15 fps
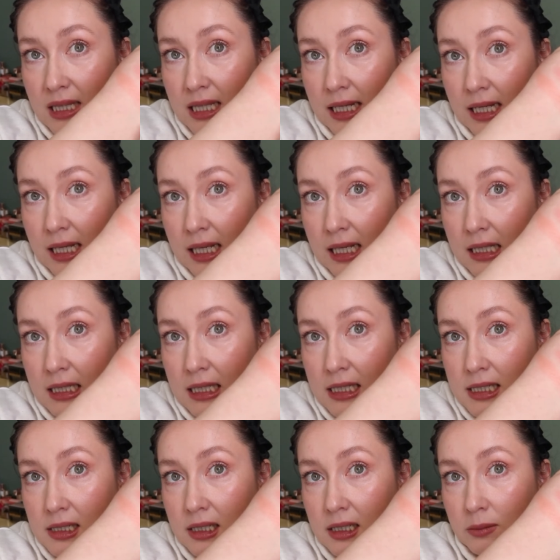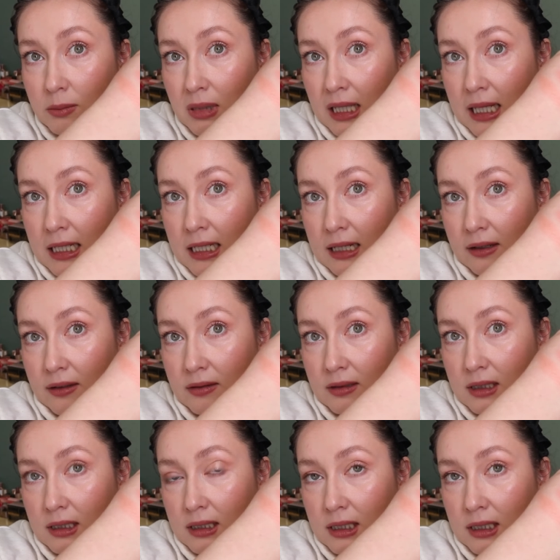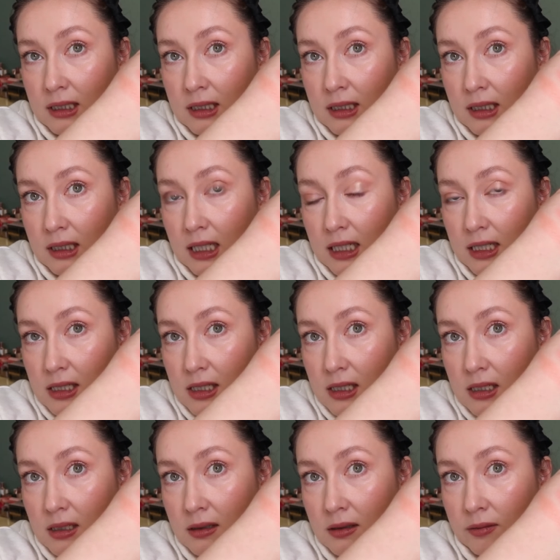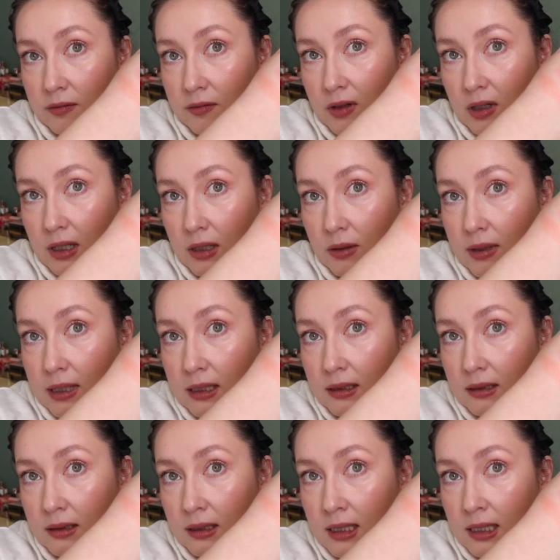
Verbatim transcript: thinking this could blend out this very well.